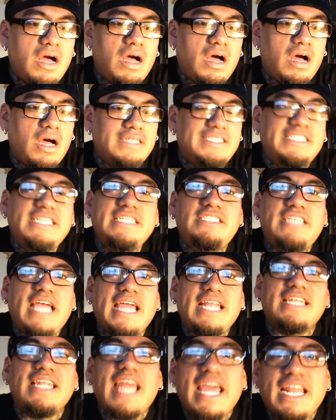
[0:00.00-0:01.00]
Uh,
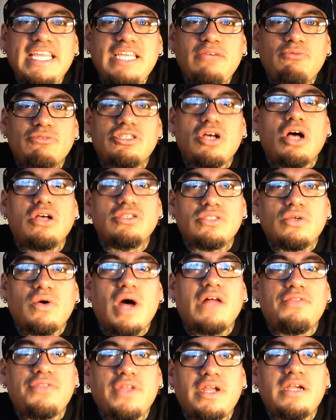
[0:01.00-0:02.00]
DJ Lenny was also
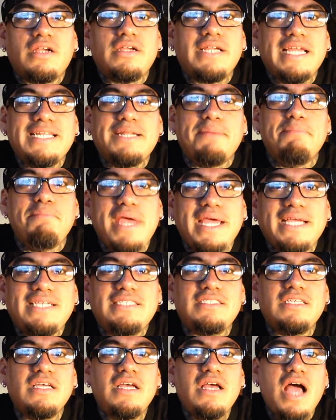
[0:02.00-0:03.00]
out there in the
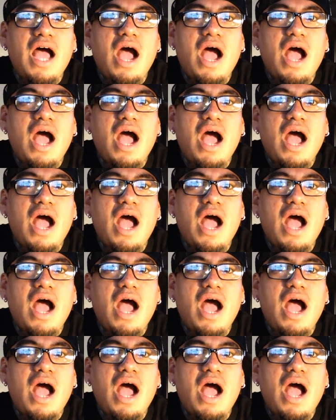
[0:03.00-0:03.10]
mix.